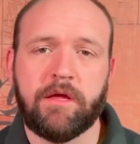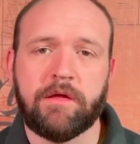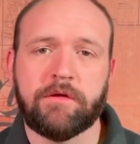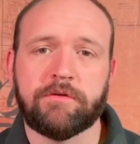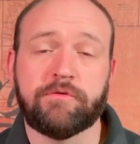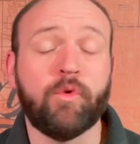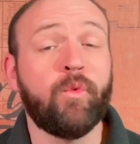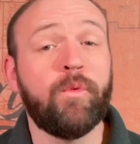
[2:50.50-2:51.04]

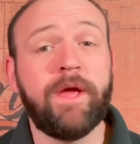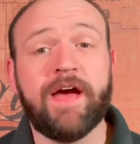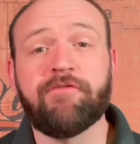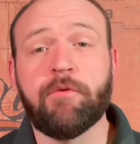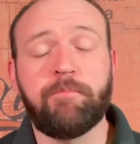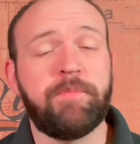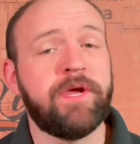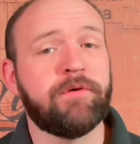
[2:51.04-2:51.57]
So we have
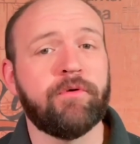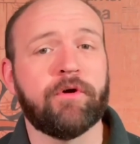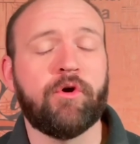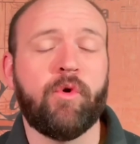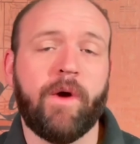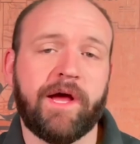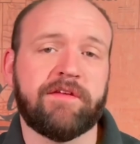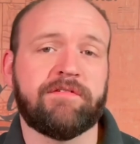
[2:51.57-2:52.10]
a big
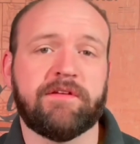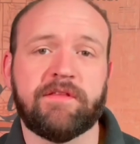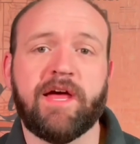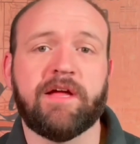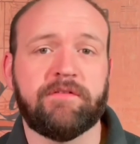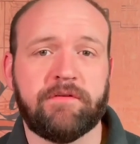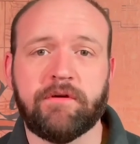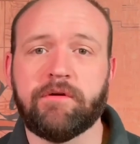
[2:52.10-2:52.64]
request in
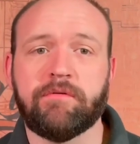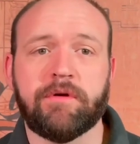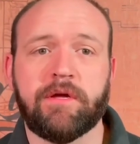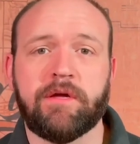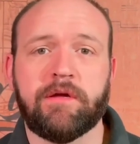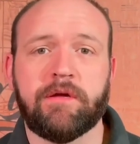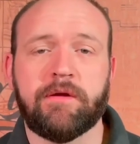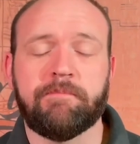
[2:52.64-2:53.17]
that too,
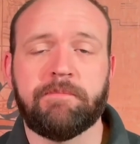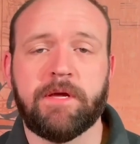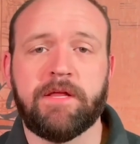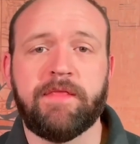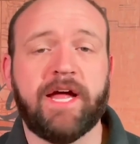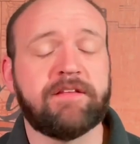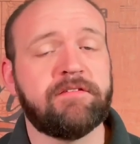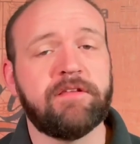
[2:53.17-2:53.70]

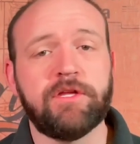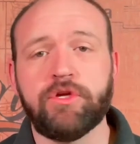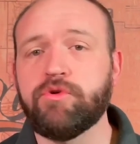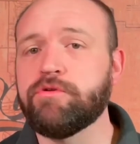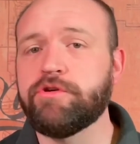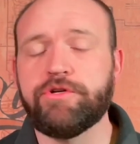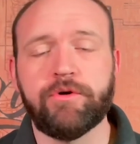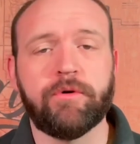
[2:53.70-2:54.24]
and that's that you
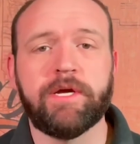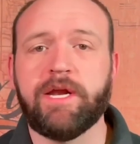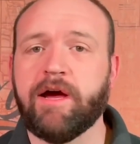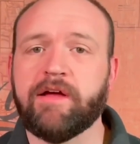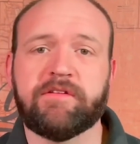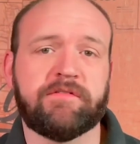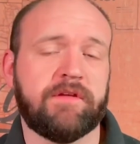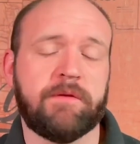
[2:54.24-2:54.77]
join
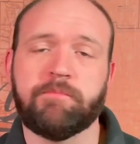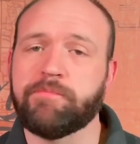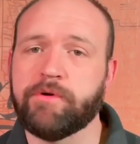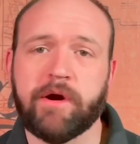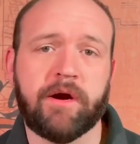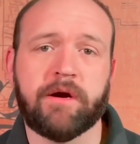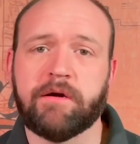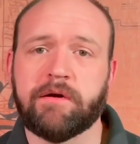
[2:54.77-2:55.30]
us in
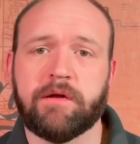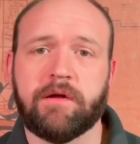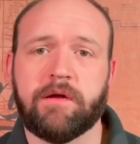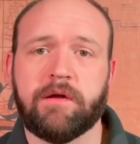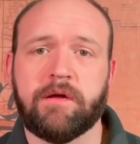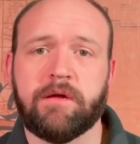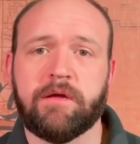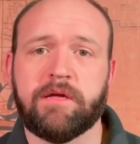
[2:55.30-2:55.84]
prayer.
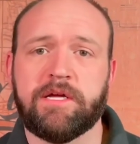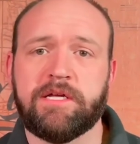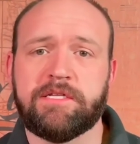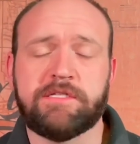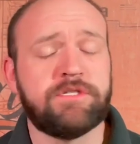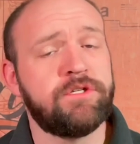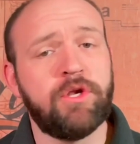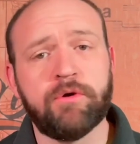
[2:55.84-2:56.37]

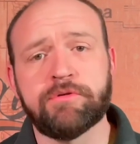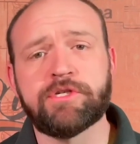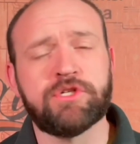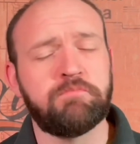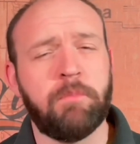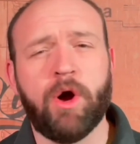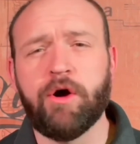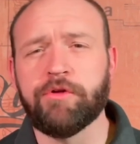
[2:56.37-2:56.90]
It's no
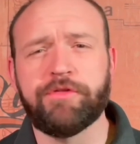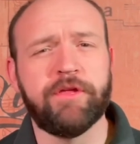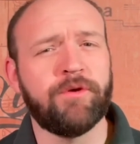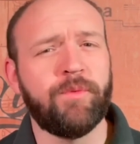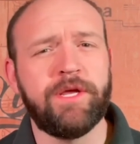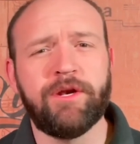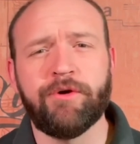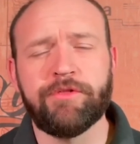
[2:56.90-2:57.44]
small thing.
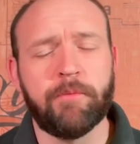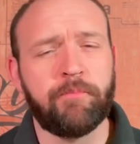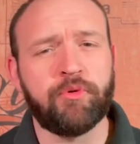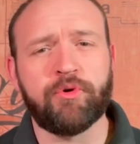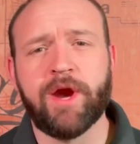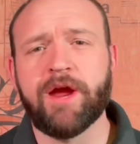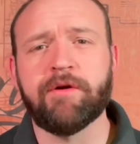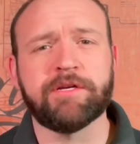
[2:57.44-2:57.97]
We know that
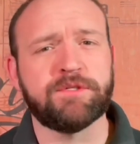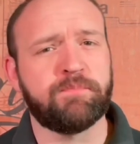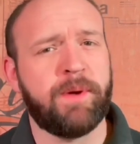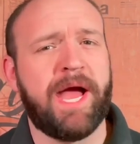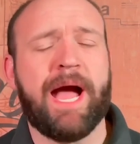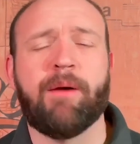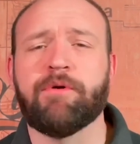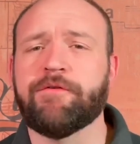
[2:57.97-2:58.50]
prayer is
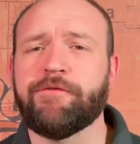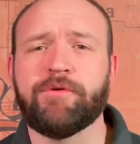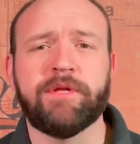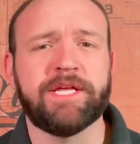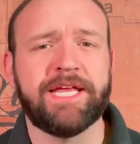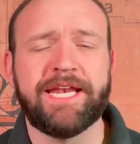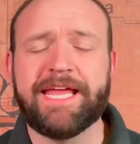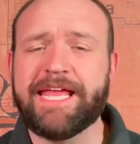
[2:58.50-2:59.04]
powerful
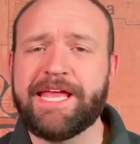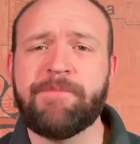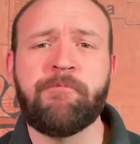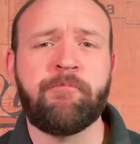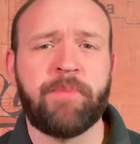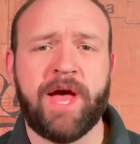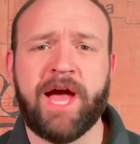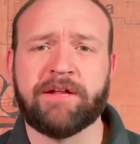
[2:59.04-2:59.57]
and can
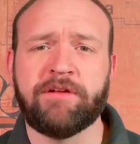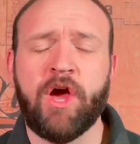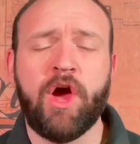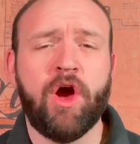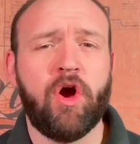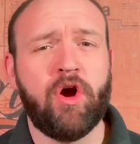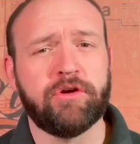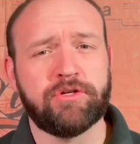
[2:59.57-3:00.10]
impact
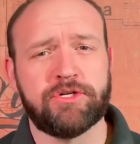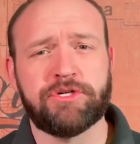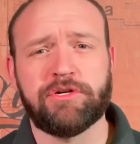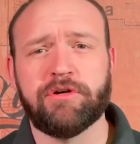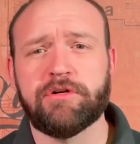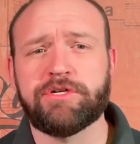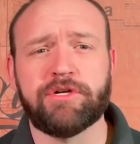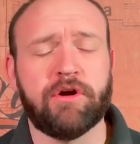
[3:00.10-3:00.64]
our
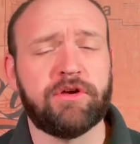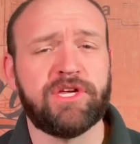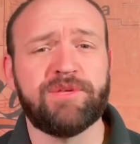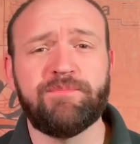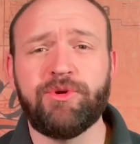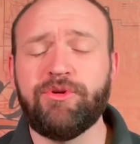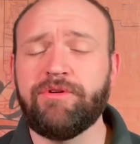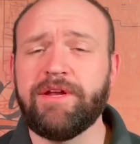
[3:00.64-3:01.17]
church, our
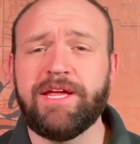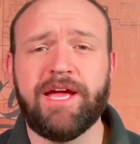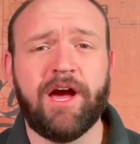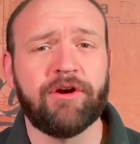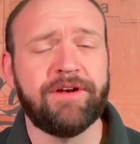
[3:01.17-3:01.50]
community, our